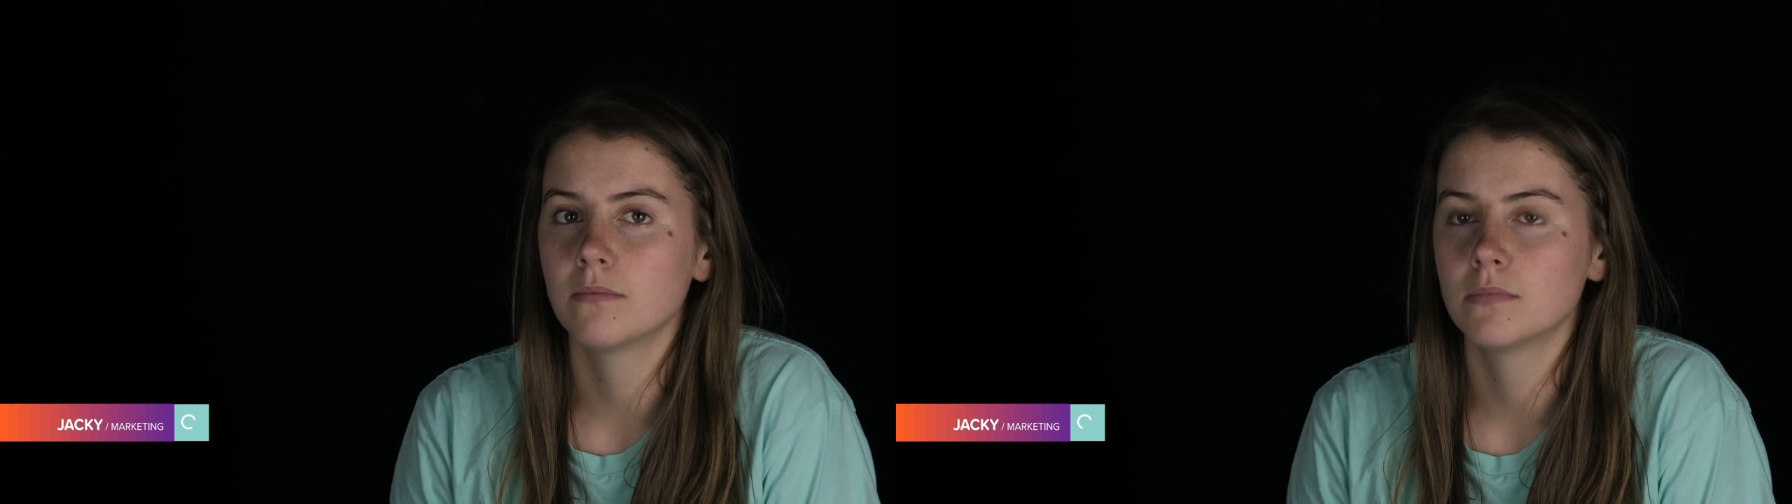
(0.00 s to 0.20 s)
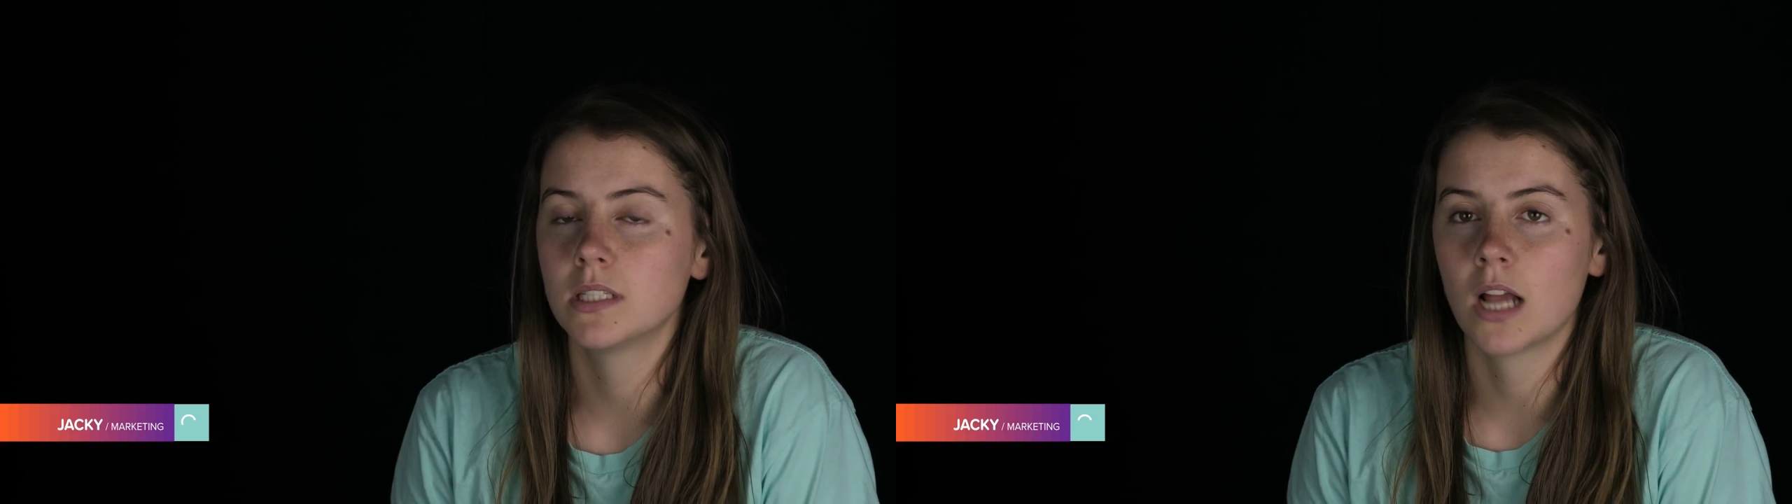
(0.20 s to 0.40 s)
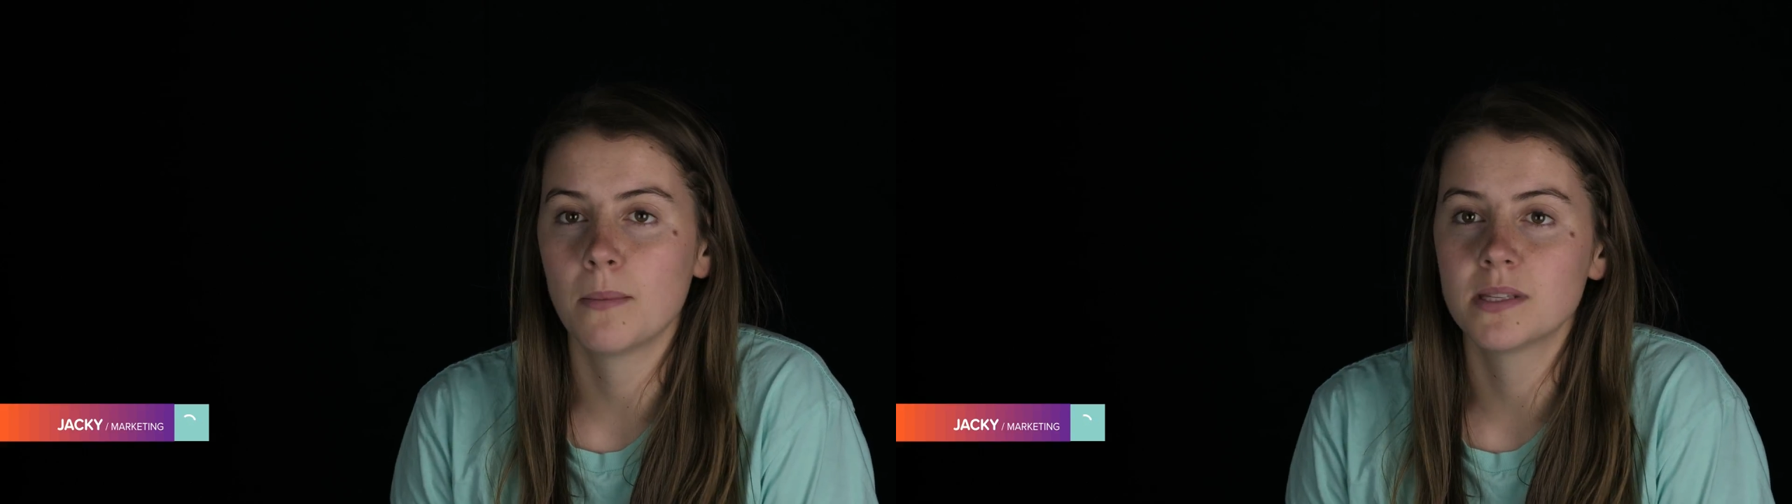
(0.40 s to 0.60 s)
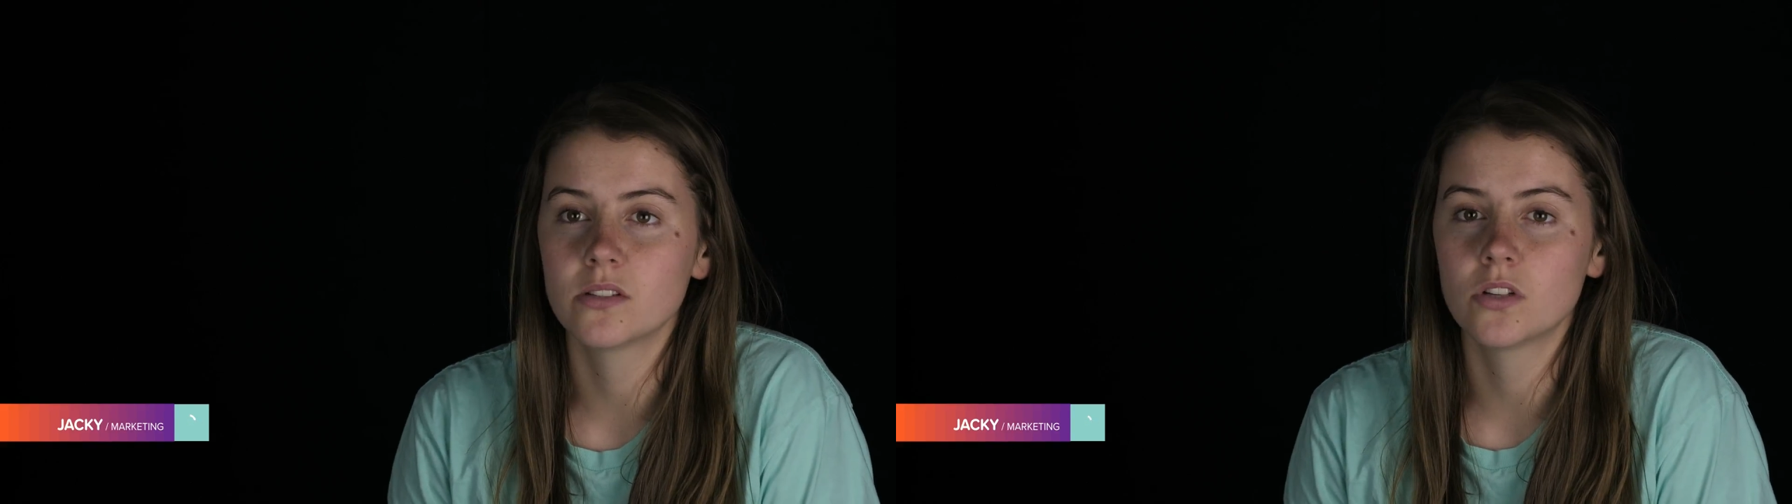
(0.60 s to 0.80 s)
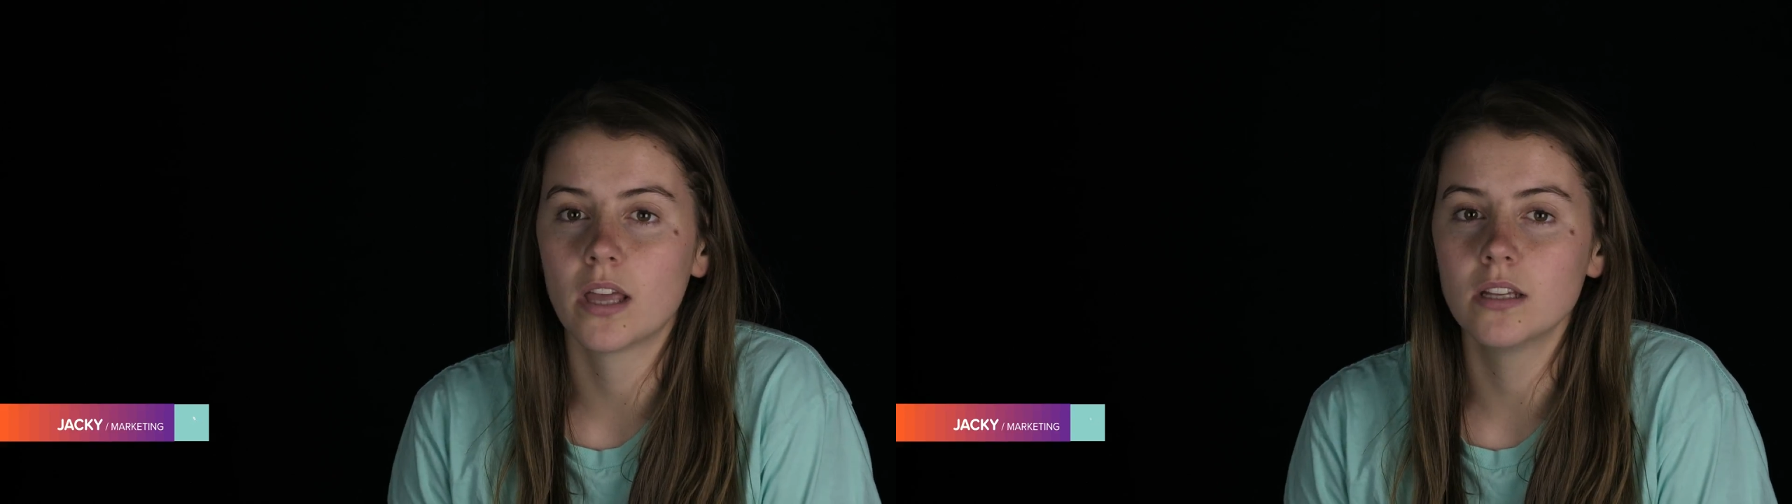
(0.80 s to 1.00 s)
did come as a
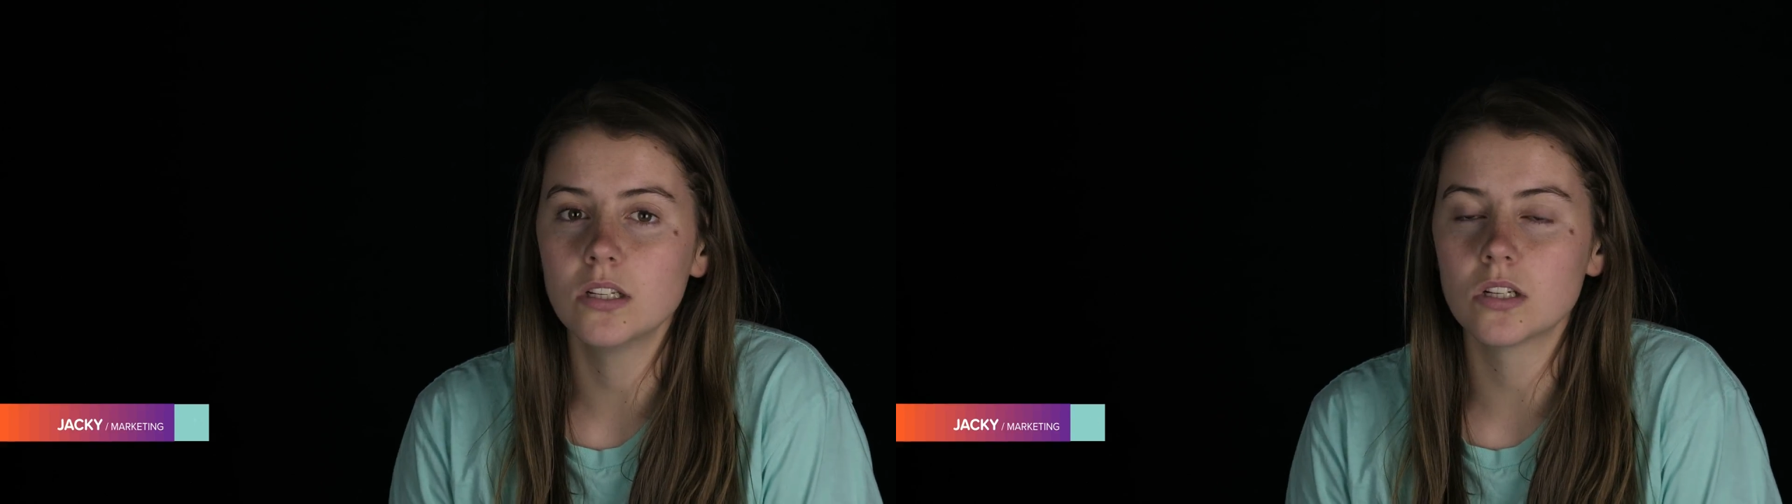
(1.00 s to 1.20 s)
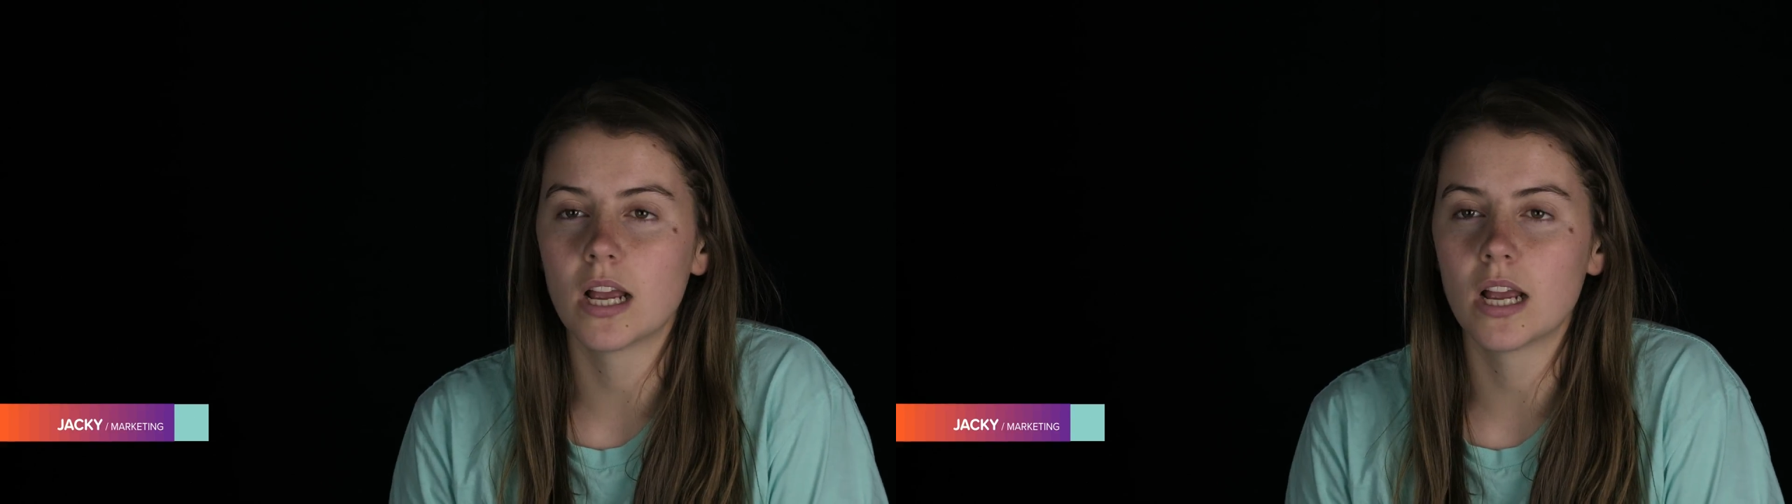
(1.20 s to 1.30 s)
challenge,